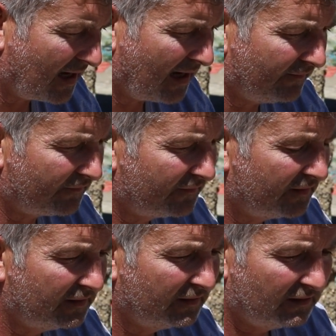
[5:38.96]
have
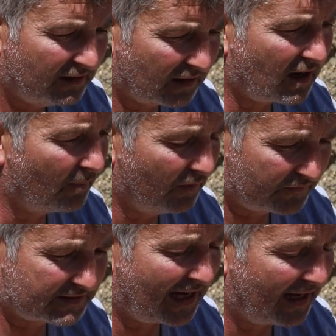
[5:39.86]
a couple of
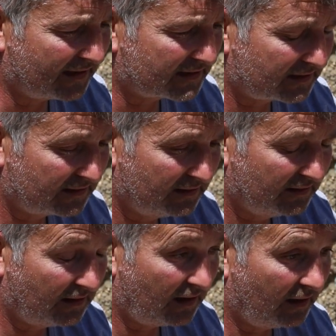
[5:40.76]
stands,
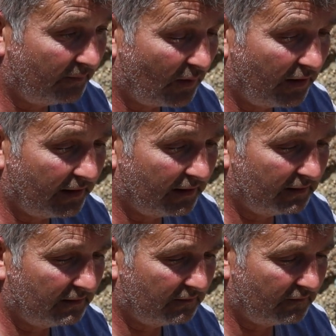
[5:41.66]
and my
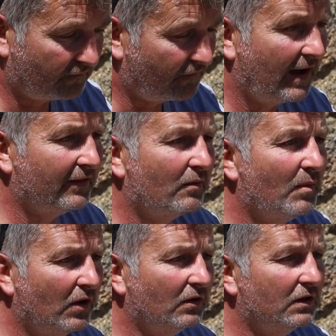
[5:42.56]
father and
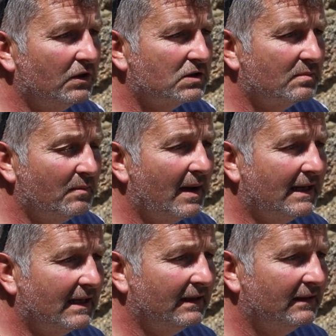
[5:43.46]
my uncle used to be
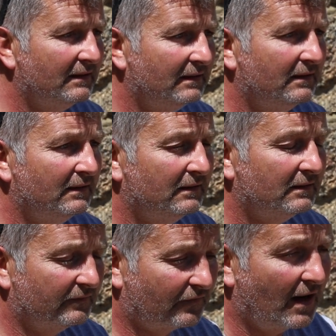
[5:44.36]
making
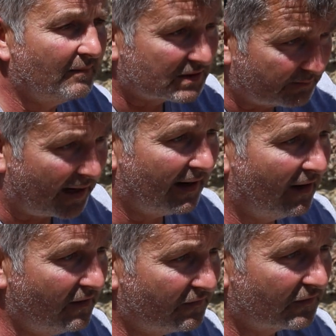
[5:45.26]
the frames that bent
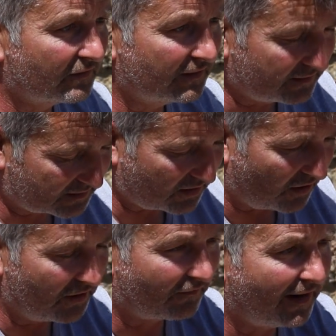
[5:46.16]
over and
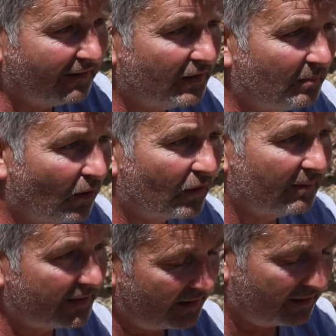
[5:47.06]
tied around at the
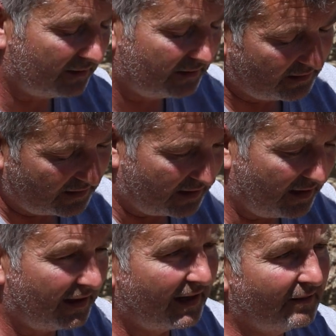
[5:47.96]
bottom, and then
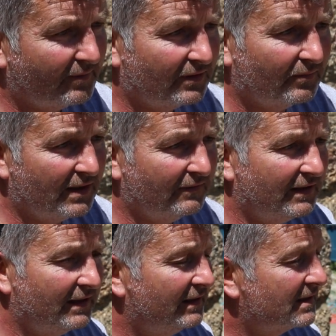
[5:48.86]
in and out with the
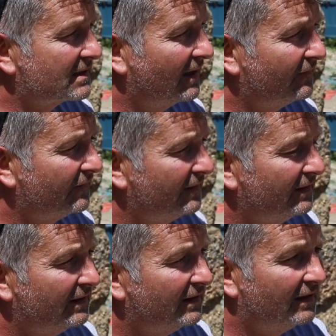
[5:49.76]
weaving and stuff.
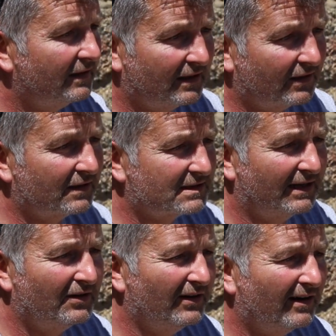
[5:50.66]
And then, like I
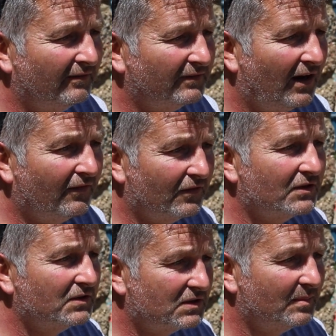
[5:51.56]
said earlier, Alfred used